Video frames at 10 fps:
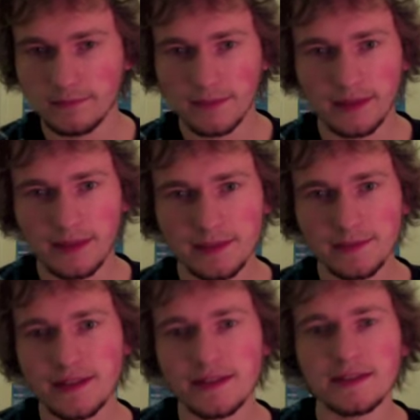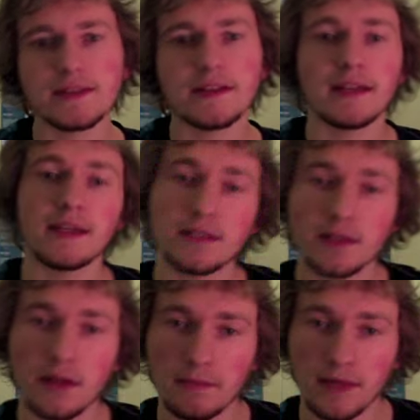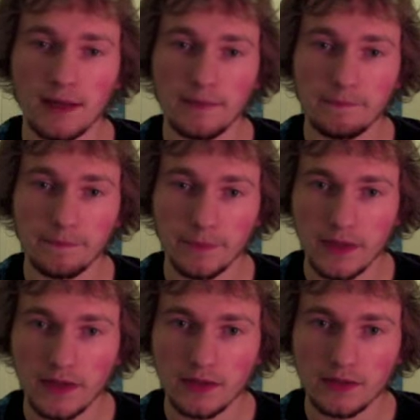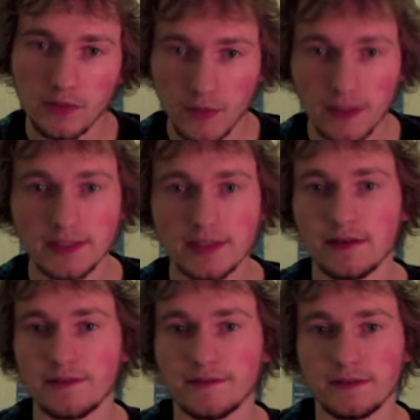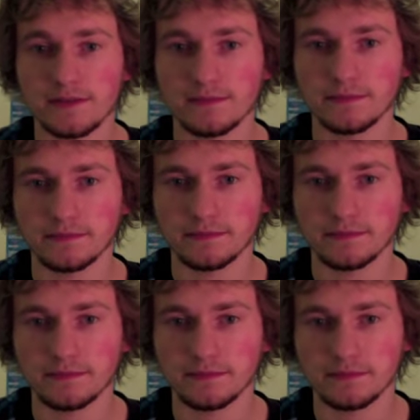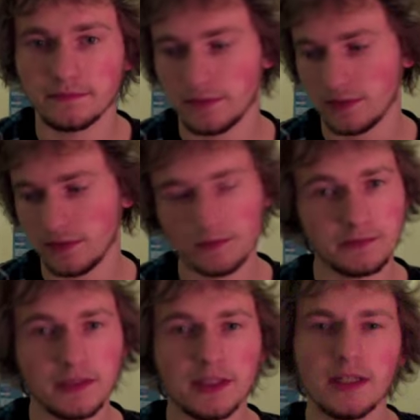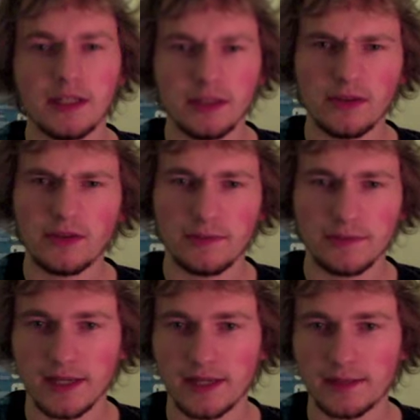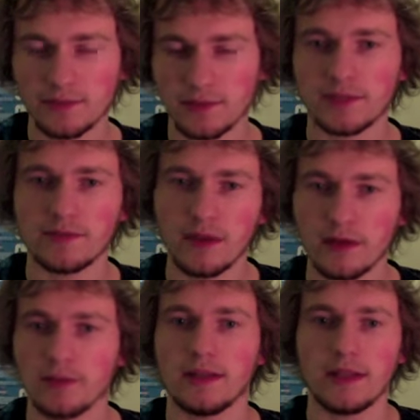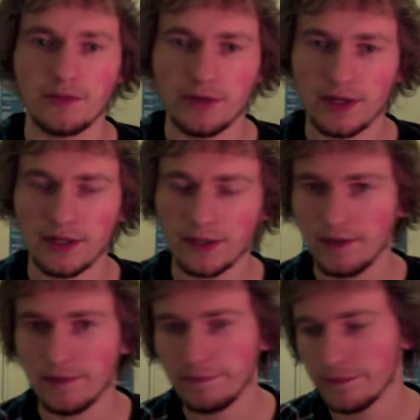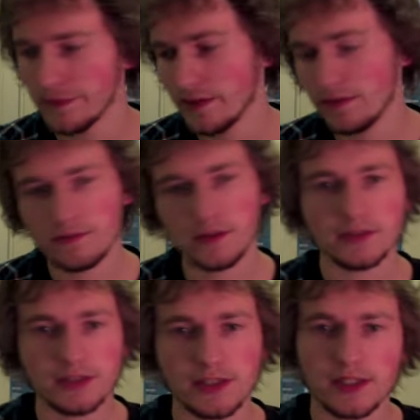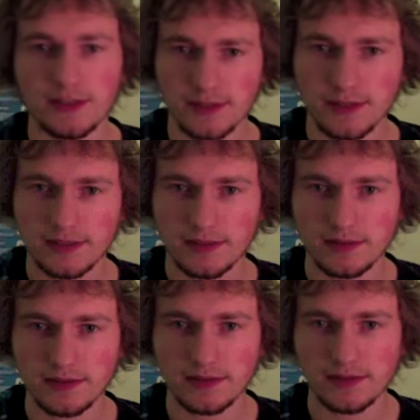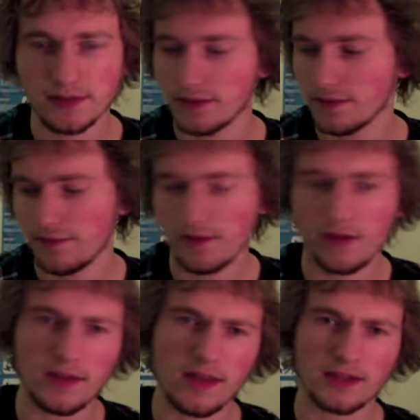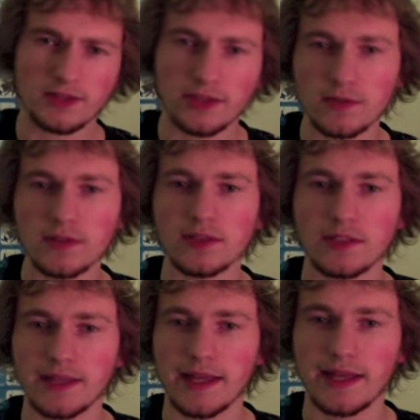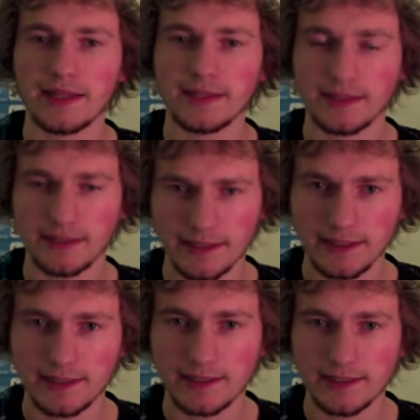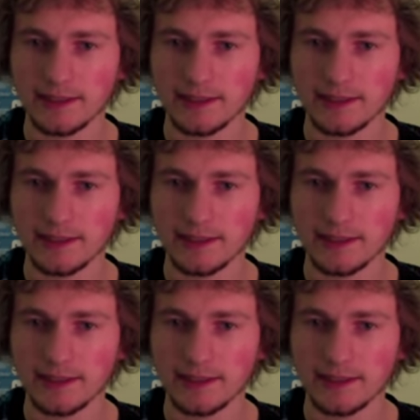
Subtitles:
This means they'll get into combat twice as often. You know all them times when you've got out a Land Raider, rolled your charge distance, you've got like 2 inches less than you needed,